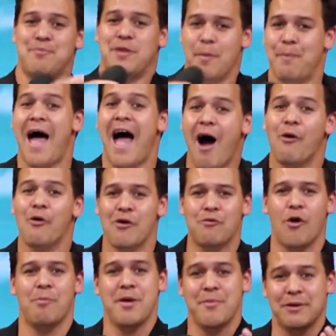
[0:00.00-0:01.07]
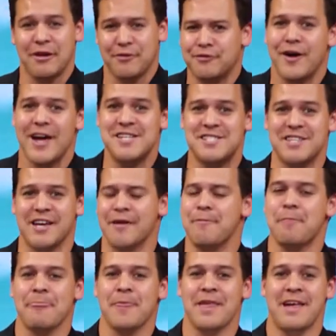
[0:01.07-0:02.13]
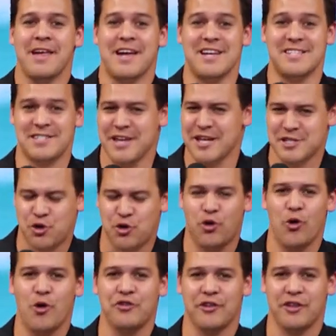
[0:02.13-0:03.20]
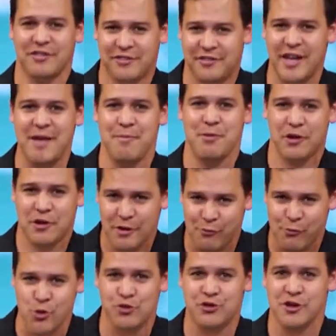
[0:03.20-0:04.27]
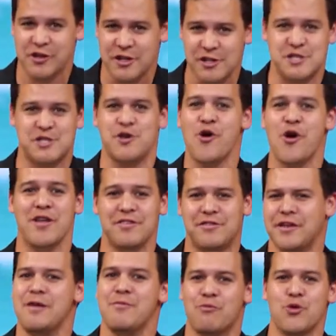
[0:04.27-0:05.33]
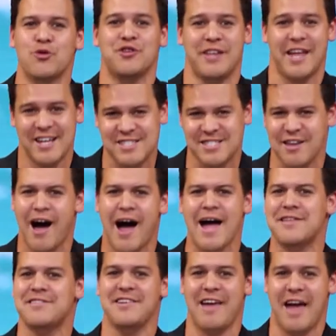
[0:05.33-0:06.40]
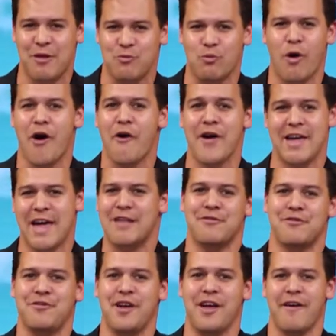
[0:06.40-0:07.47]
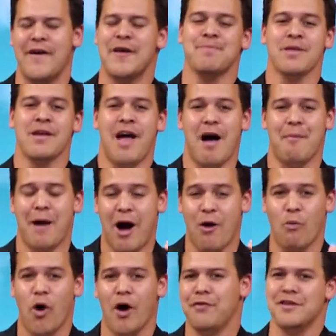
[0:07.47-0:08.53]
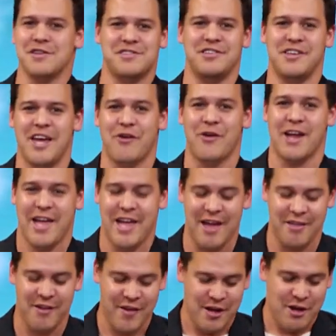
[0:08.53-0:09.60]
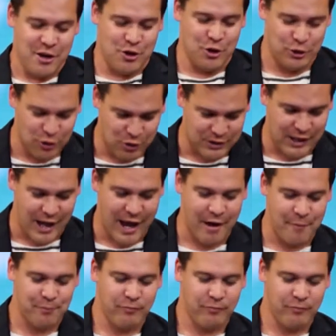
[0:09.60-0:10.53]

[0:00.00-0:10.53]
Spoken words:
power of what people are facing is causing deep-rooted concern, deep-rooted anxiety and worry and fear about what this year ahead could look like.